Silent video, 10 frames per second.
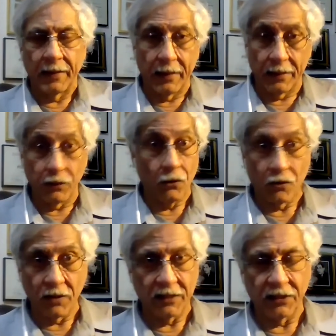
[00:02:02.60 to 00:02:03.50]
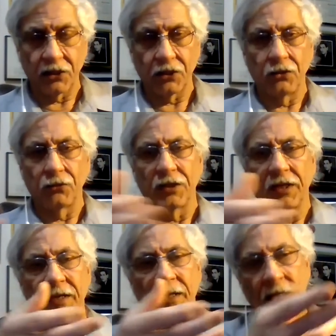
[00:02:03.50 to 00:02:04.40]
Your organization using.
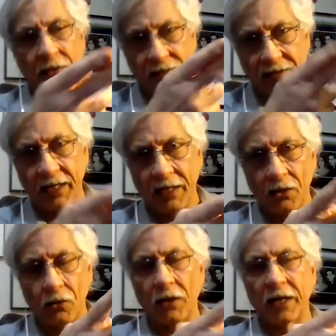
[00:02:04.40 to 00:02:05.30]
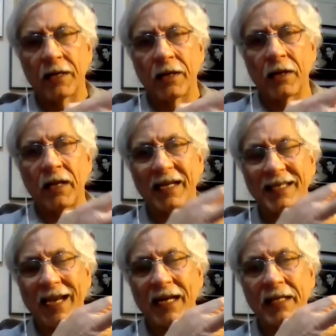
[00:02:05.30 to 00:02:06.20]
3, look at
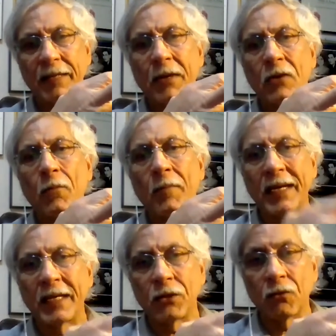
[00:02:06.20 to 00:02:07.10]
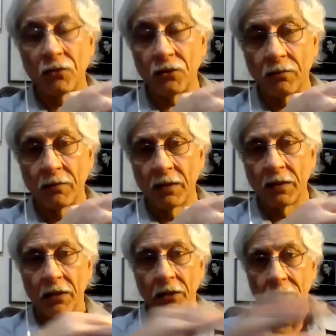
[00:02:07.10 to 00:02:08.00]
exactly the amount of money you're
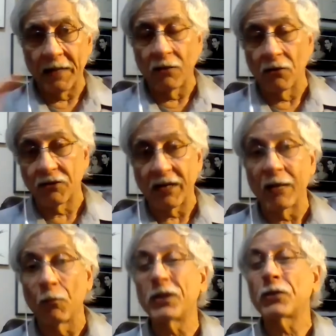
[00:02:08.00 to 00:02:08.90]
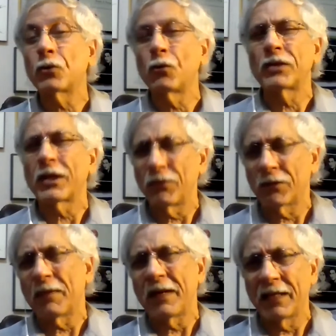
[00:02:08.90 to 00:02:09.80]
spending on training. Which tools are you
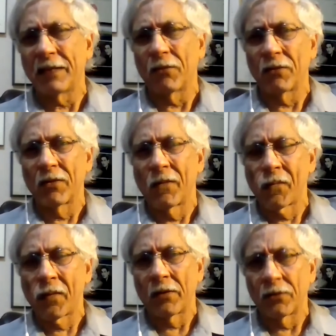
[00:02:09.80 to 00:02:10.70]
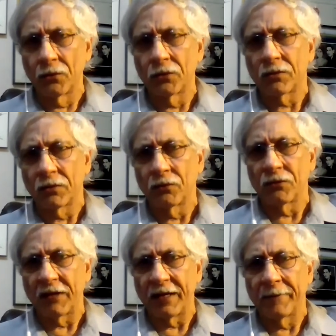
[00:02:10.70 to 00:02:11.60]
spending now to
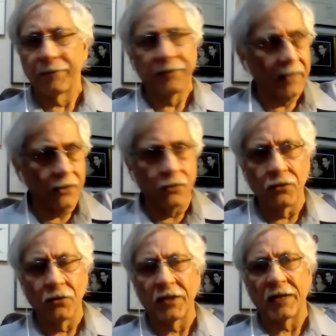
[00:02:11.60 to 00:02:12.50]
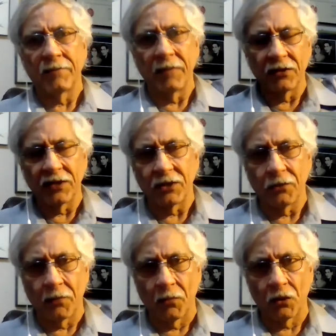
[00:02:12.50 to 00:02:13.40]
train? You know that because as you
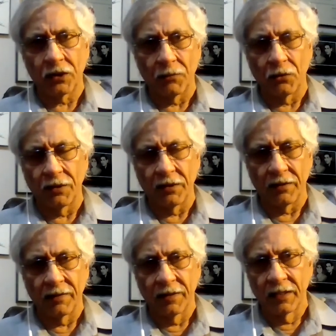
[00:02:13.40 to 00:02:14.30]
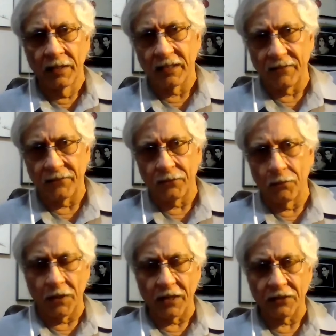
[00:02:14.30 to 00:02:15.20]
promote some of the stuff to
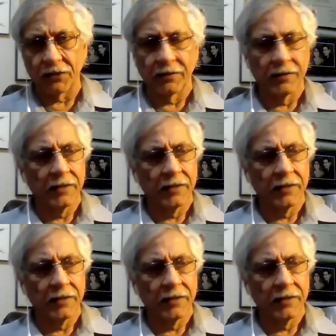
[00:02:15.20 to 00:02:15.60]
production.